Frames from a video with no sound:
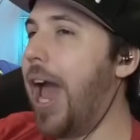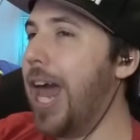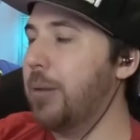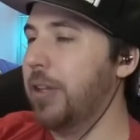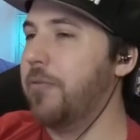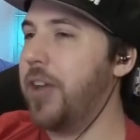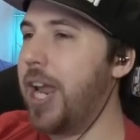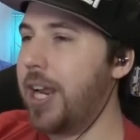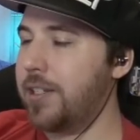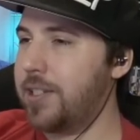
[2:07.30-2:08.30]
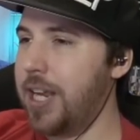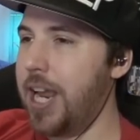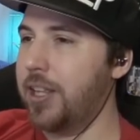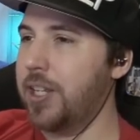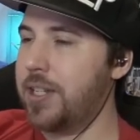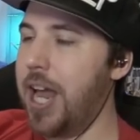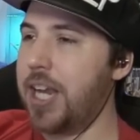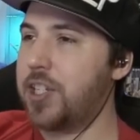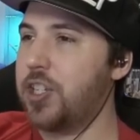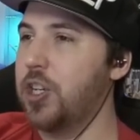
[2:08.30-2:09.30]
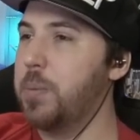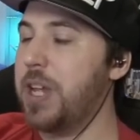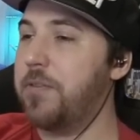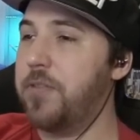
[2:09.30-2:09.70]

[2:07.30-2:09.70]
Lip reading: Adam Levine seeing this nice 2B